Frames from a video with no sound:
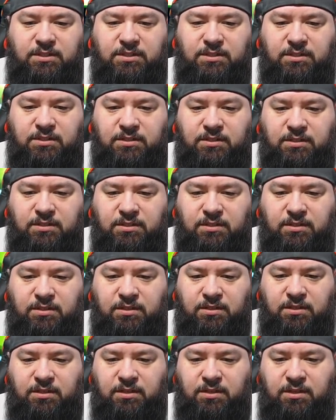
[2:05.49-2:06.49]

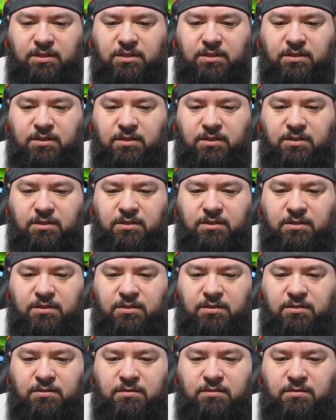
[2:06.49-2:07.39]
[no speech]